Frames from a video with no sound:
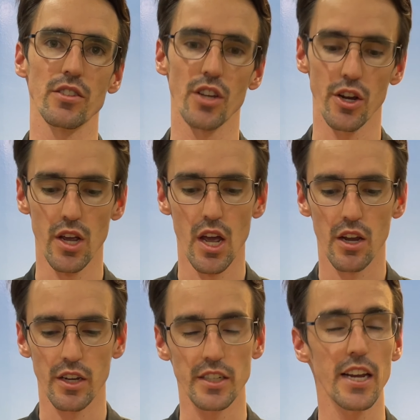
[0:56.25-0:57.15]
So I'm
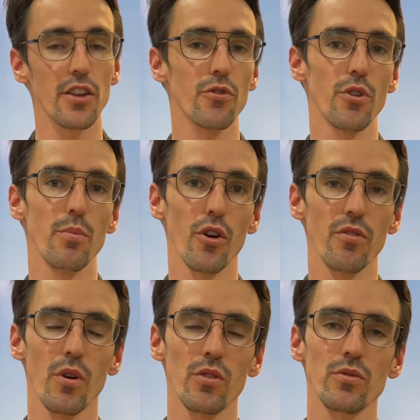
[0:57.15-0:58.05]
going to take you through both
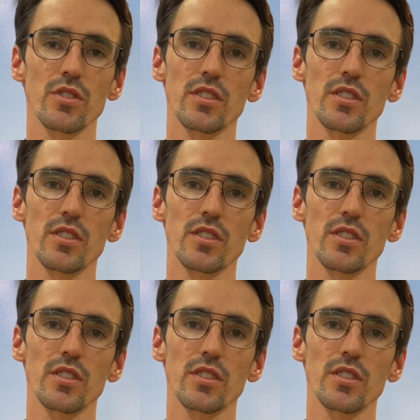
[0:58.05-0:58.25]
models,